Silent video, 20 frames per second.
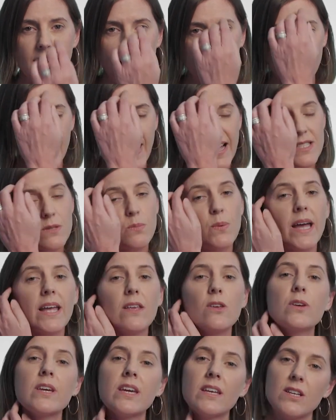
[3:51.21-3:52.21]
And that's where
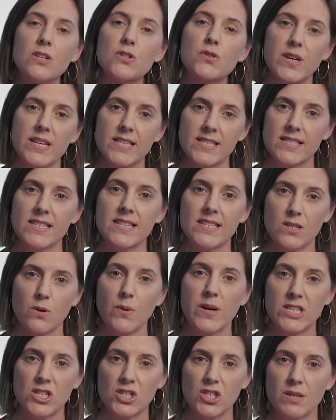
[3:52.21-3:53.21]
you can address this
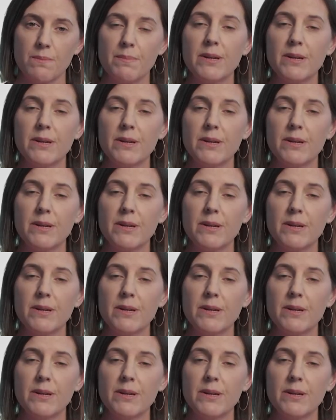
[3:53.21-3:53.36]
question.